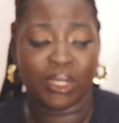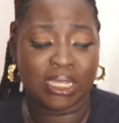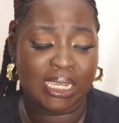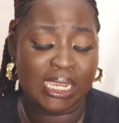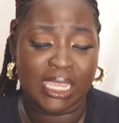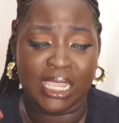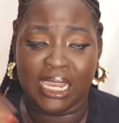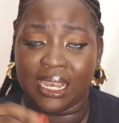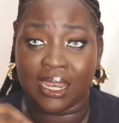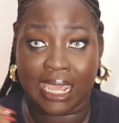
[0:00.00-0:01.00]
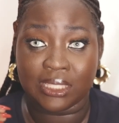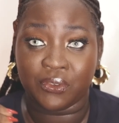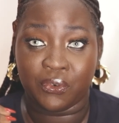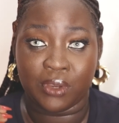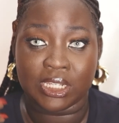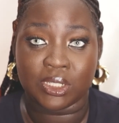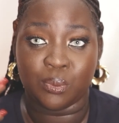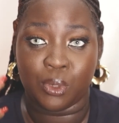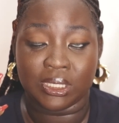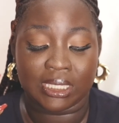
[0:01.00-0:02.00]
really a light, fresh,
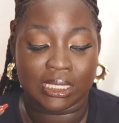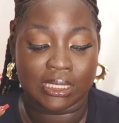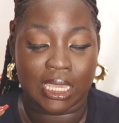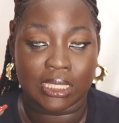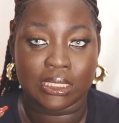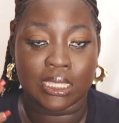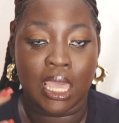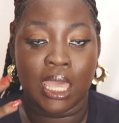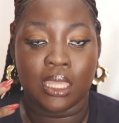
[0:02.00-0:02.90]
musky scent.